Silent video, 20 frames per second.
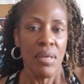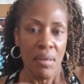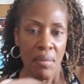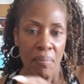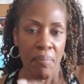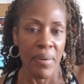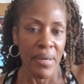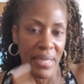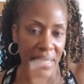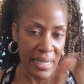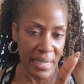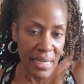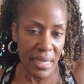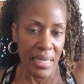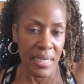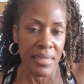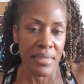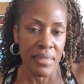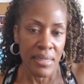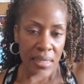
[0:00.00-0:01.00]
But
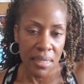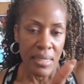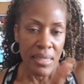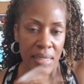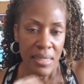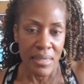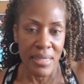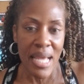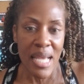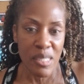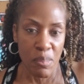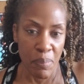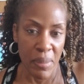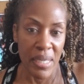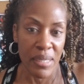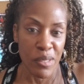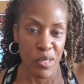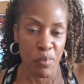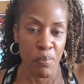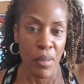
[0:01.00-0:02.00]
again, that's
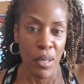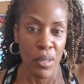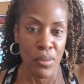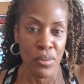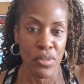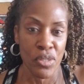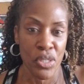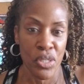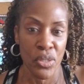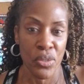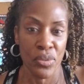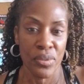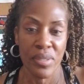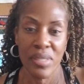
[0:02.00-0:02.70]
being exposed too,